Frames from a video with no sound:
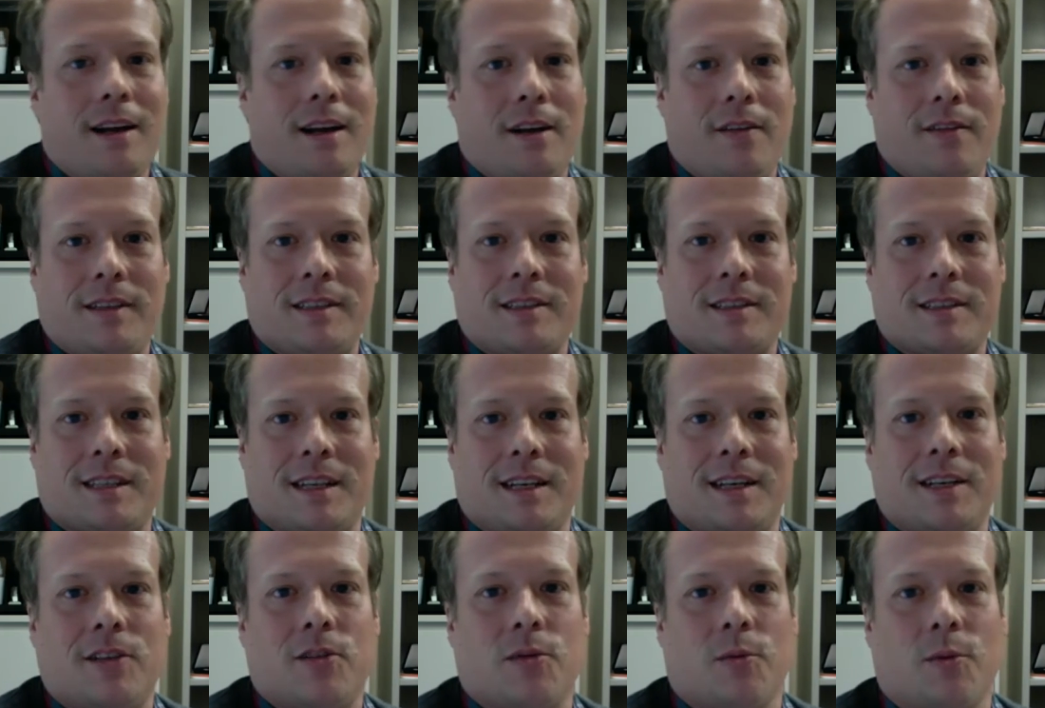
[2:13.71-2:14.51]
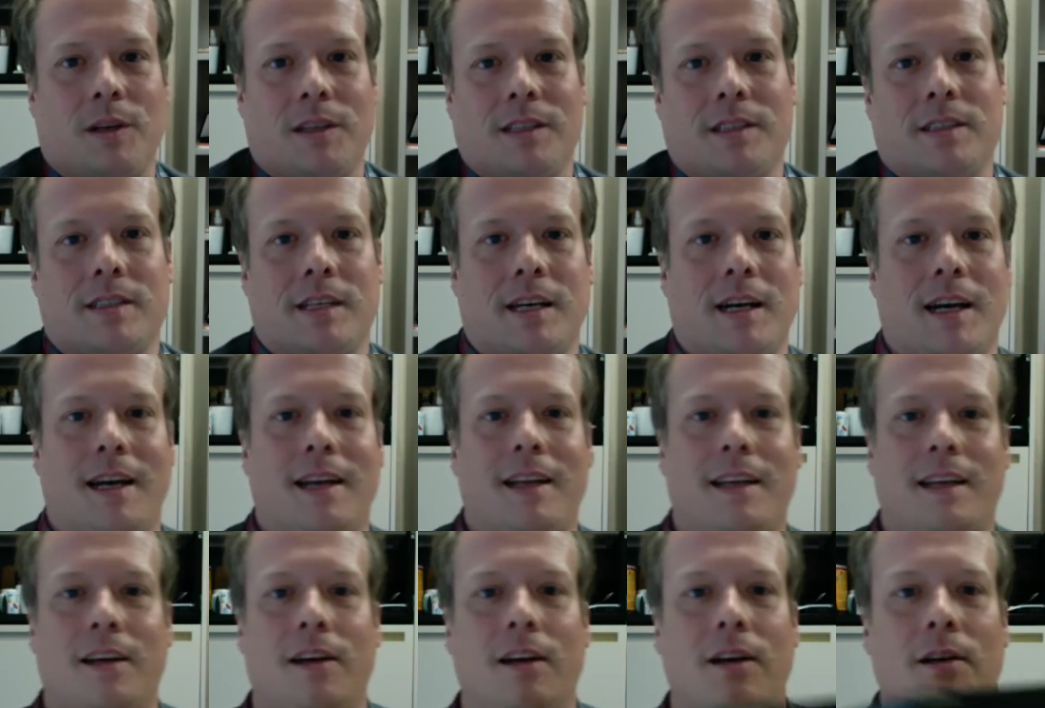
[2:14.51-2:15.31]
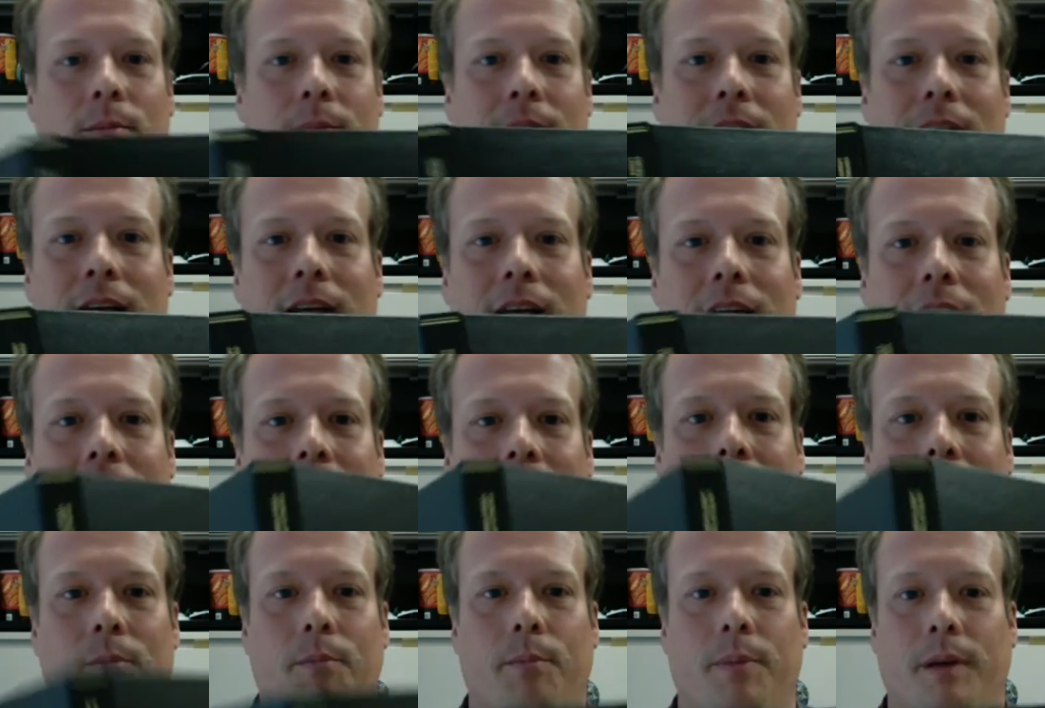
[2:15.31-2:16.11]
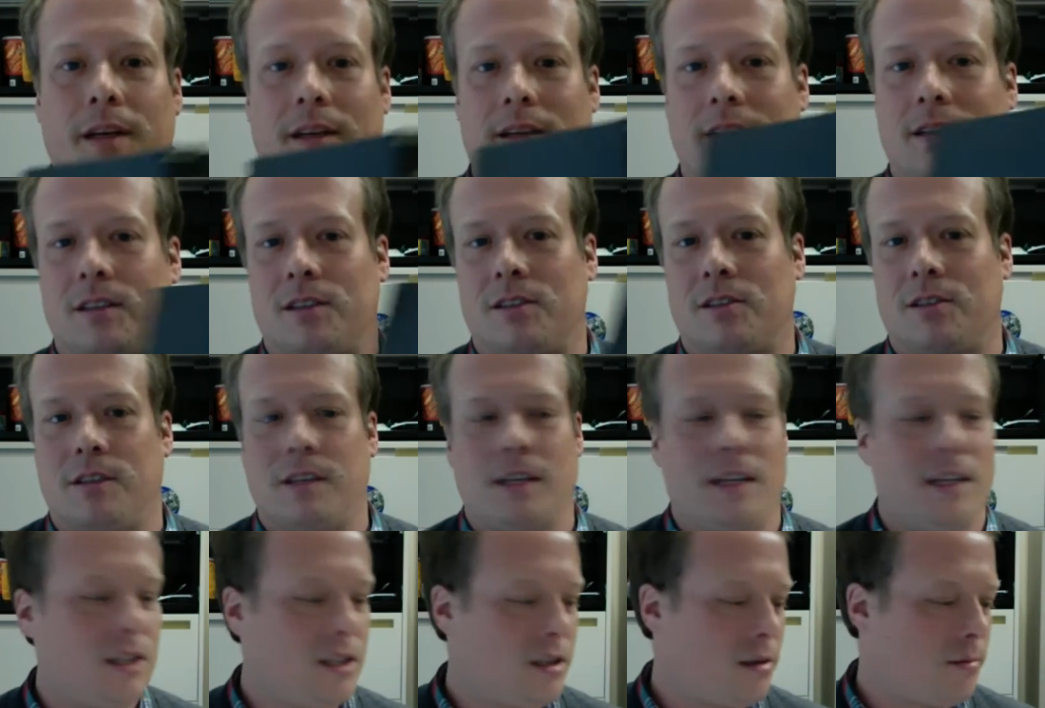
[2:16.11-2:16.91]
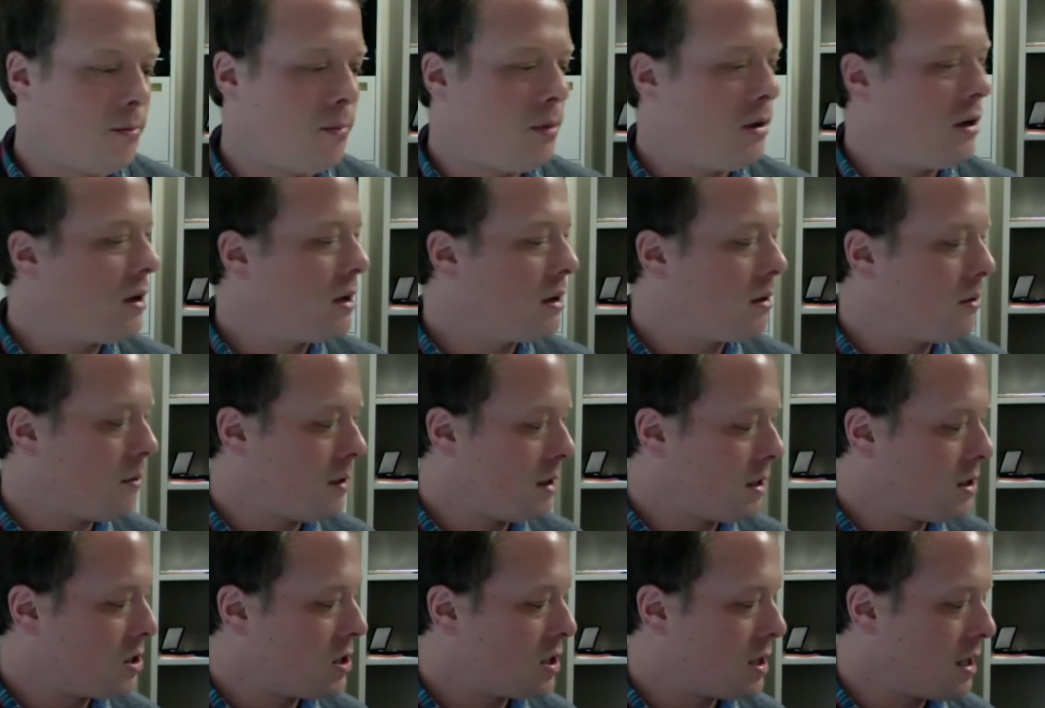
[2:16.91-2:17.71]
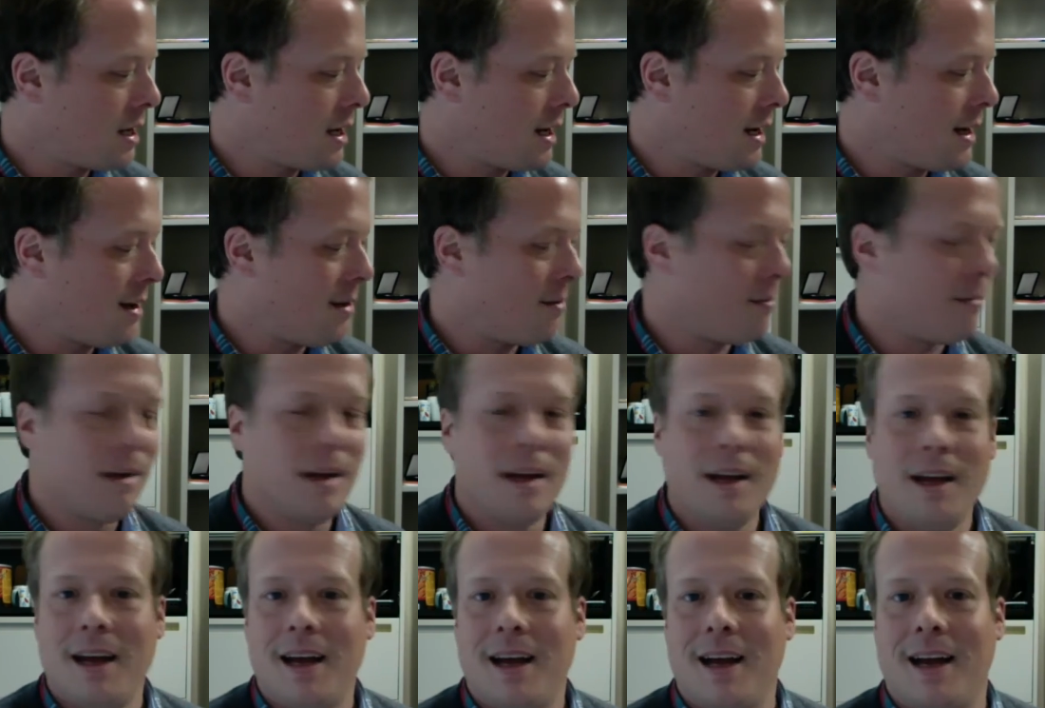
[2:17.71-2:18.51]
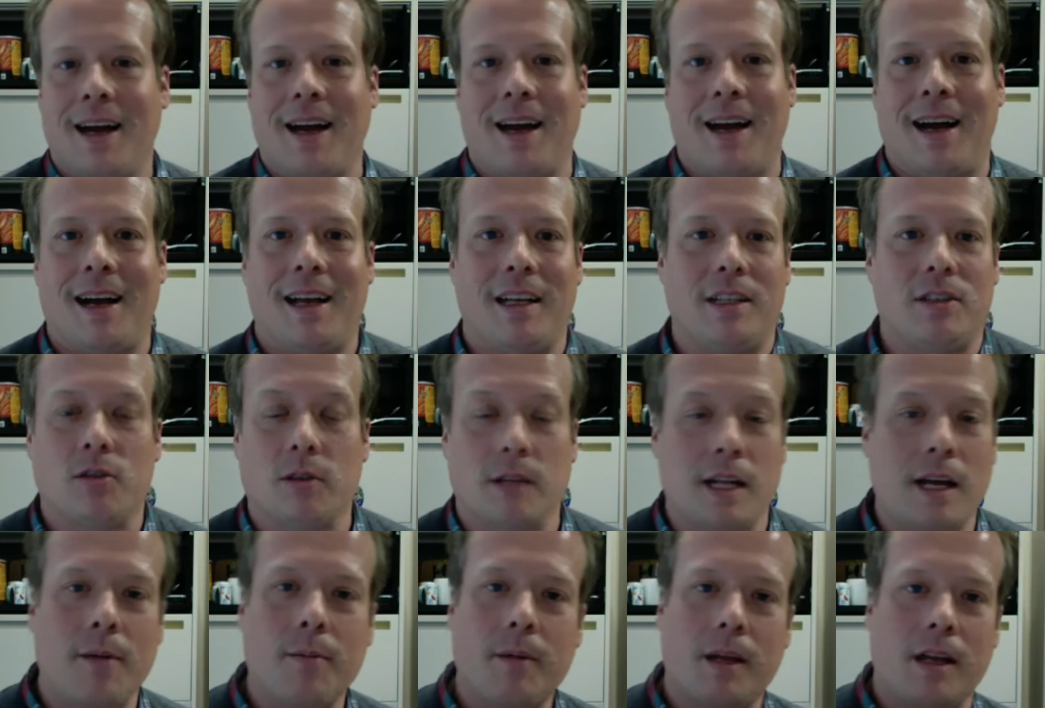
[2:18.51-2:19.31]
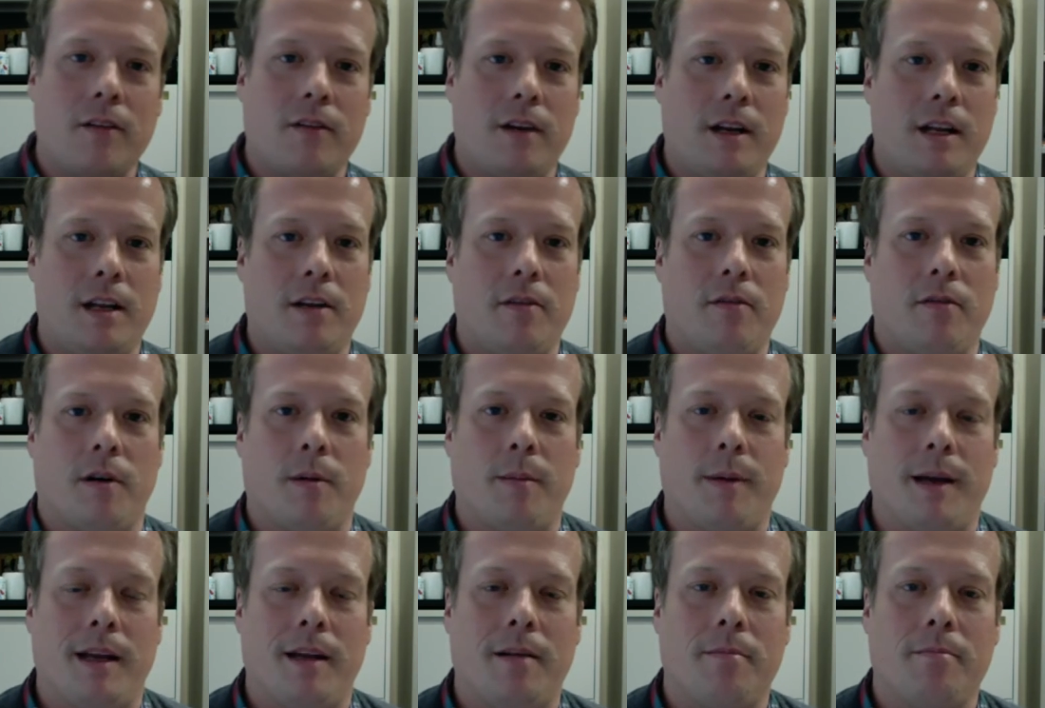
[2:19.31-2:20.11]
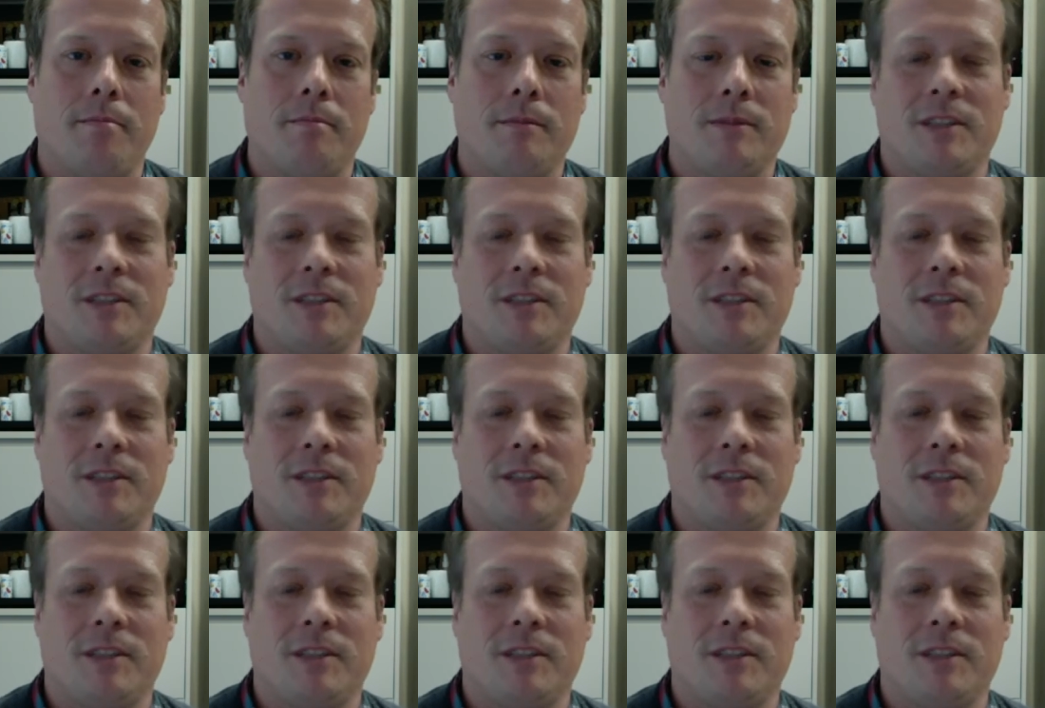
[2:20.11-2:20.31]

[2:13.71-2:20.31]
I have it sitting to one side here, my big dissertation book, which um, uh, and so now I'm going to read it verbatim.